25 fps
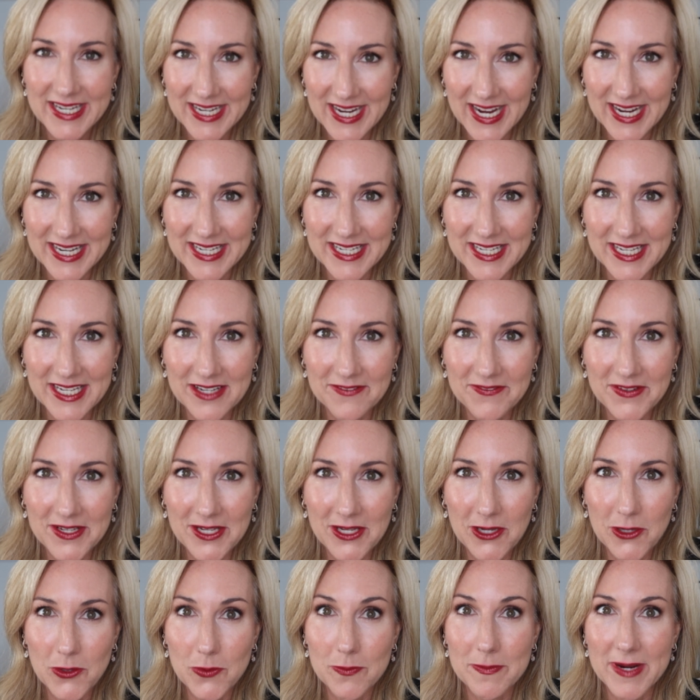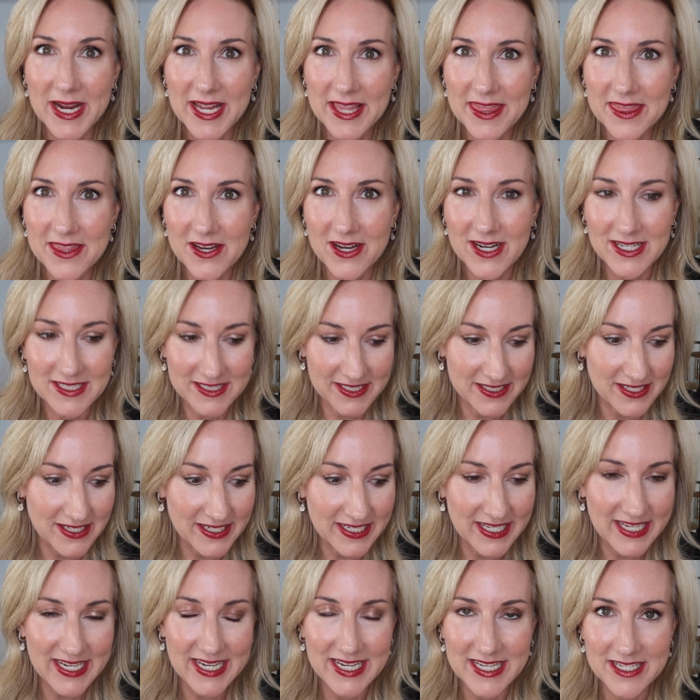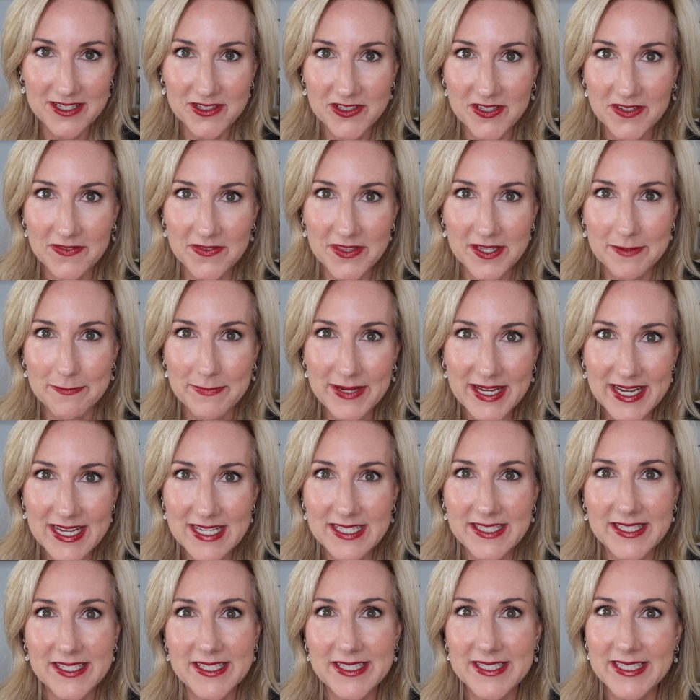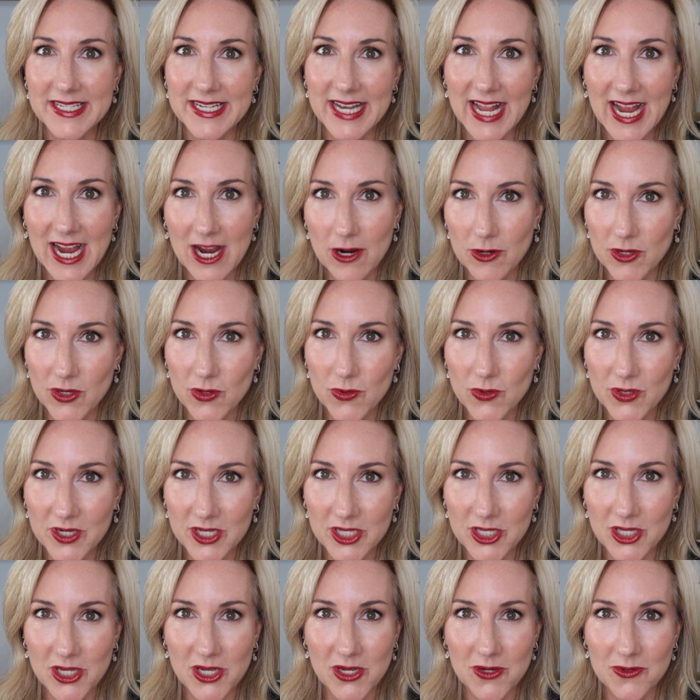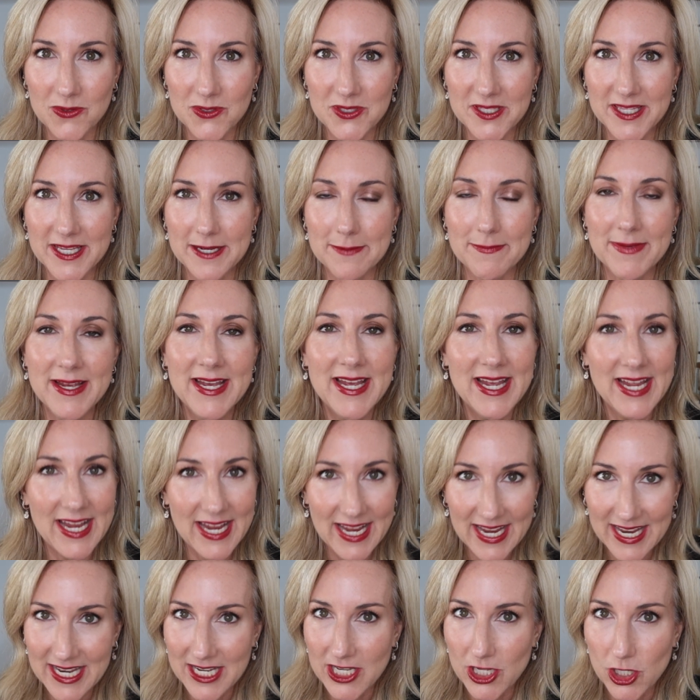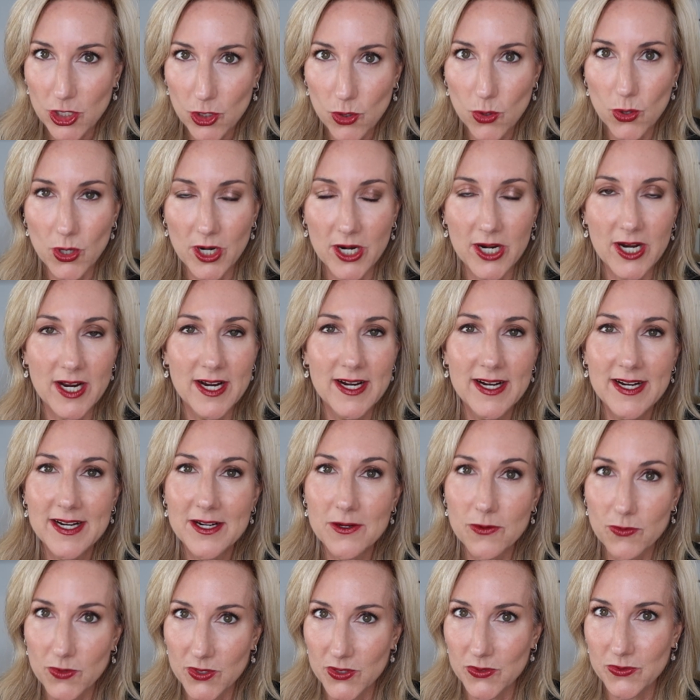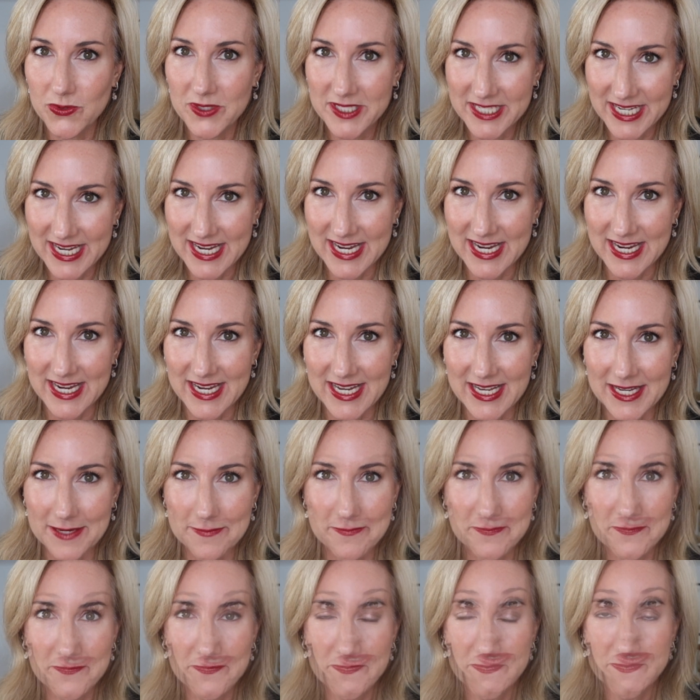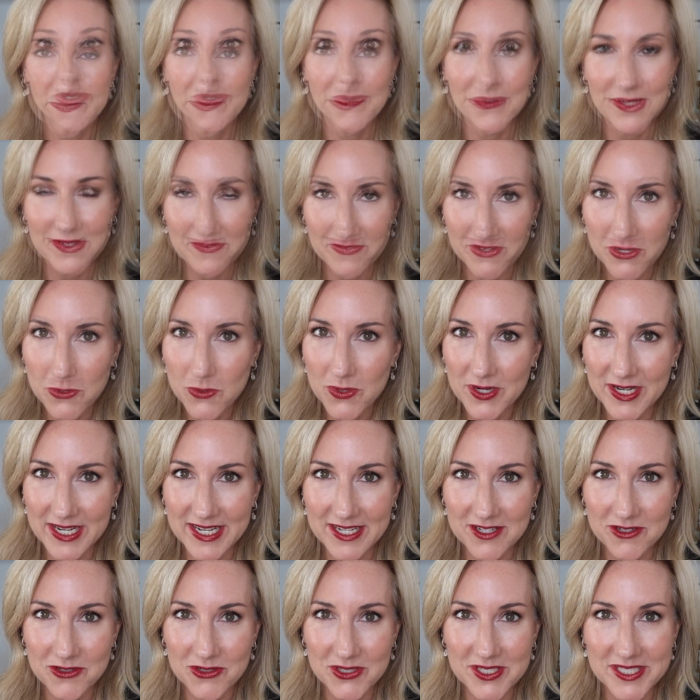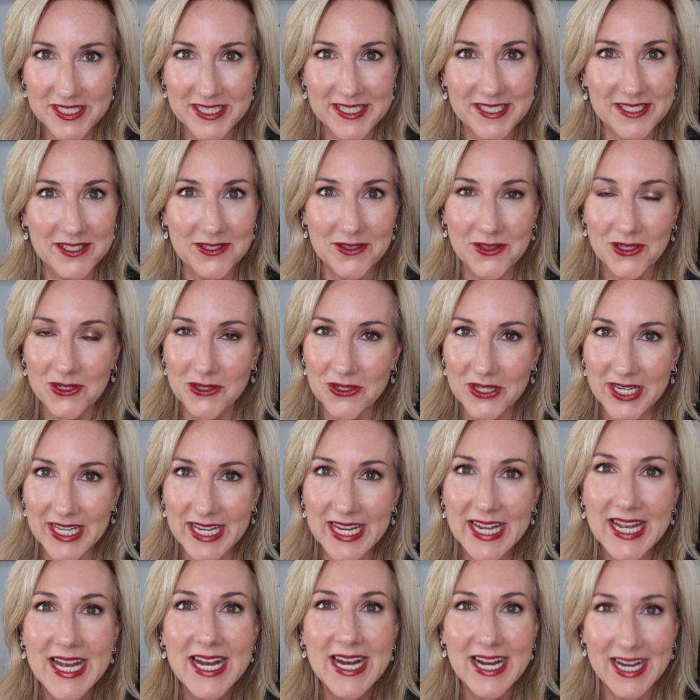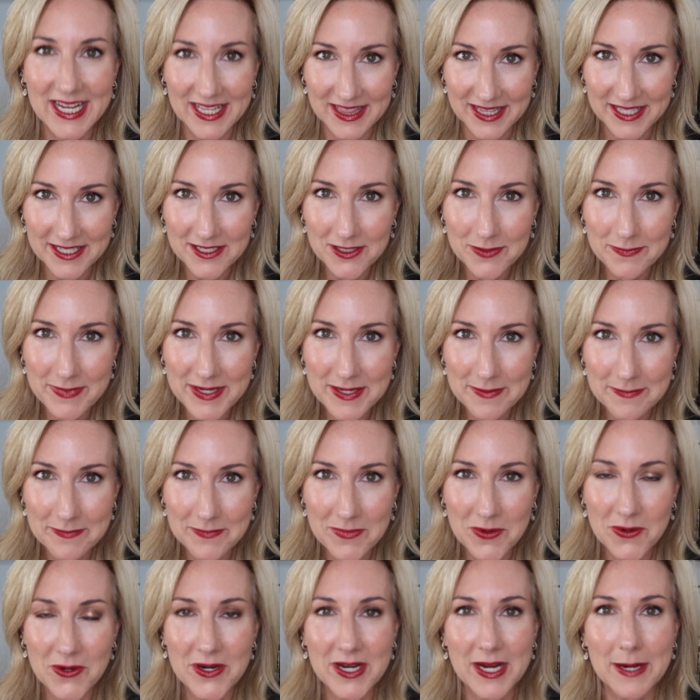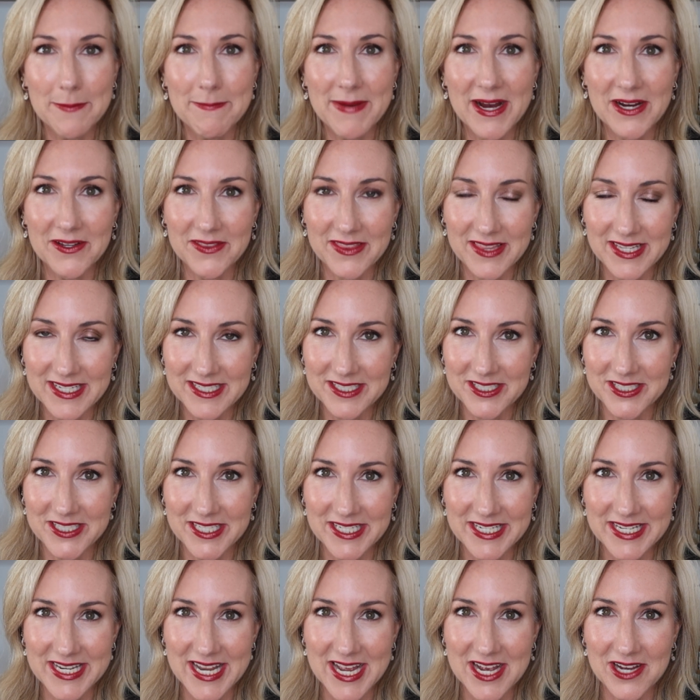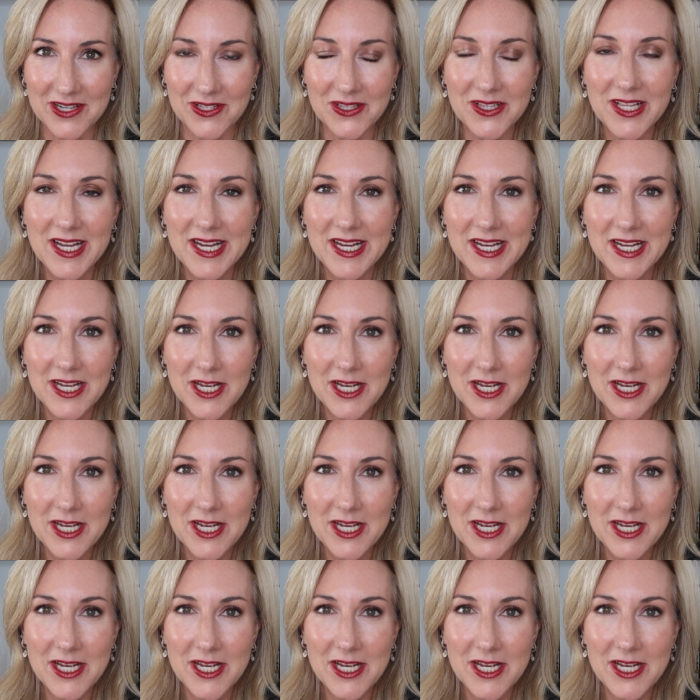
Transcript: kind of giving you my thoughts on each of the pieces and how you could use them in your routines. So if you are interested in learning a little bit more about this Chanel